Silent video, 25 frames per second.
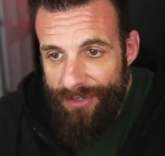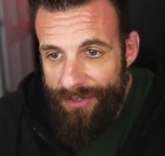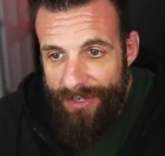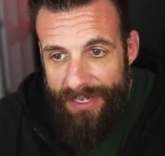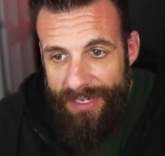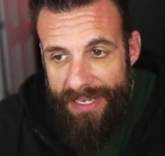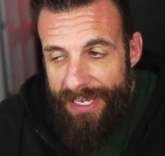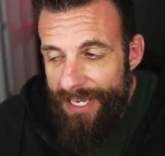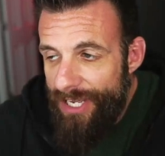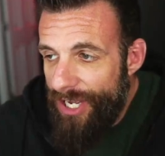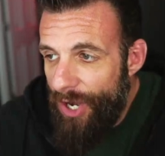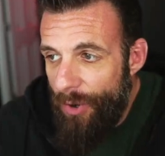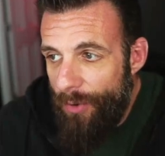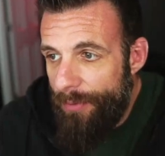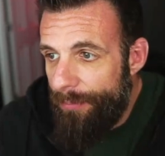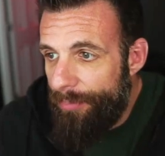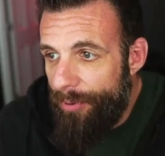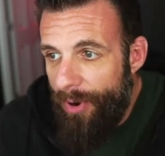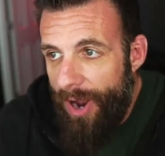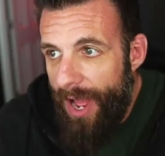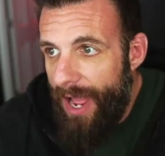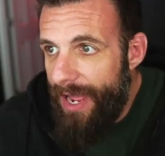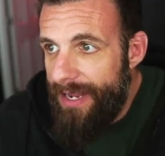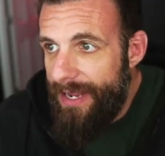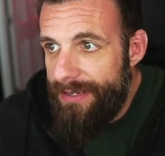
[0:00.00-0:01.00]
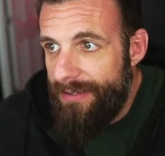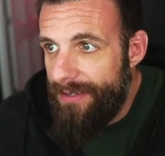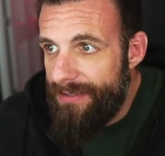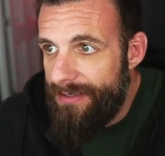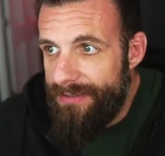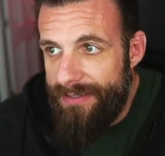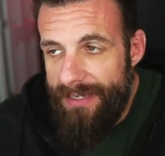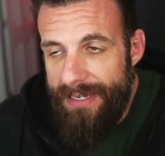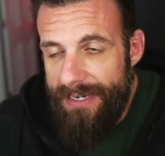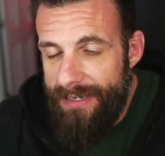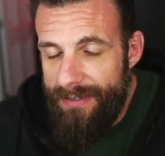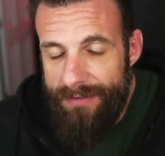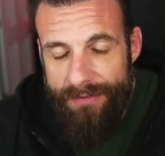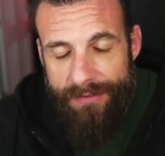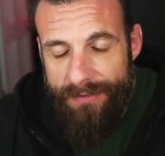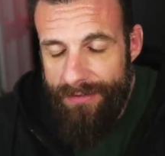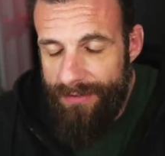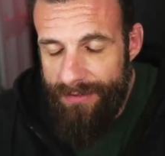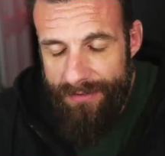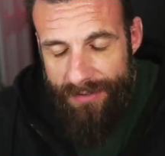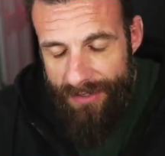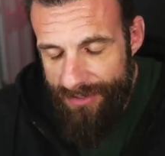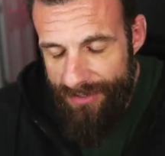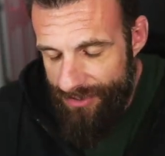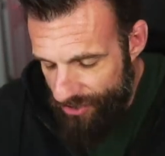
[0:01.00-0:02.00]
ego and pride does any,
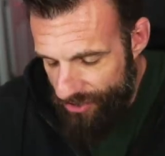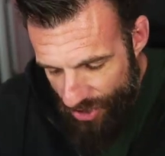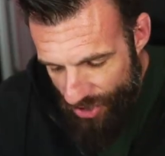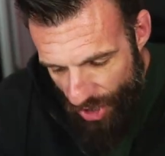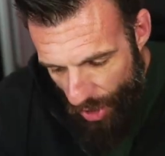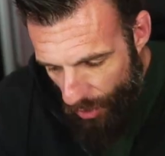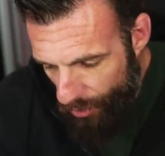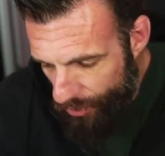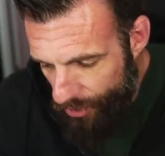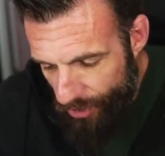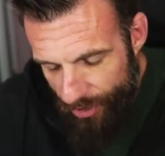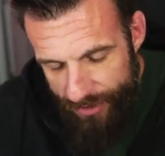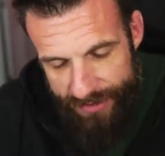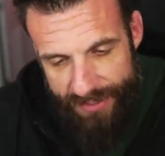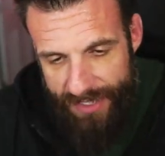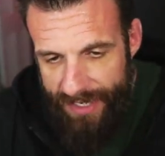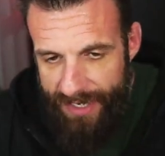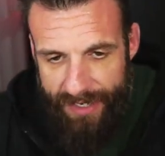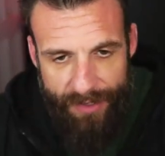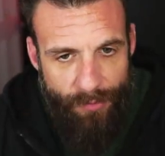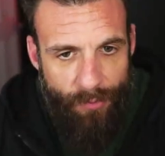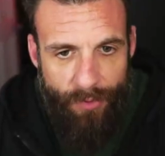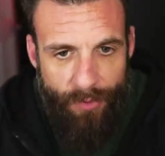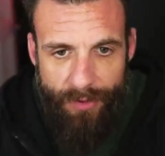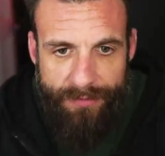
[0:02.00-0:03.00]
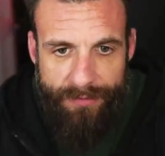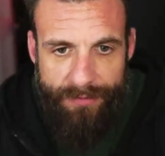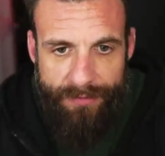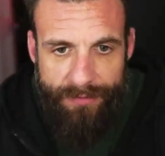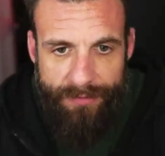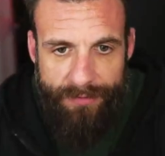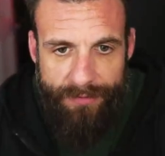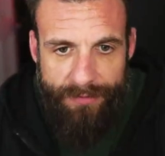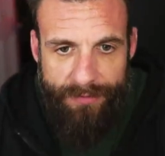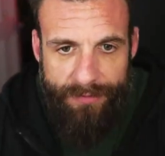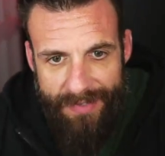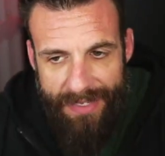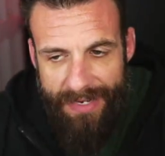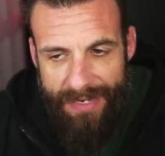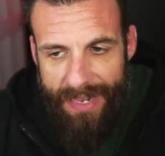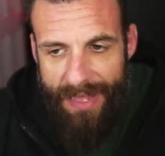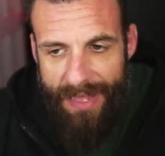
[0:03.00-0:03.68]
does no good to anyone. And I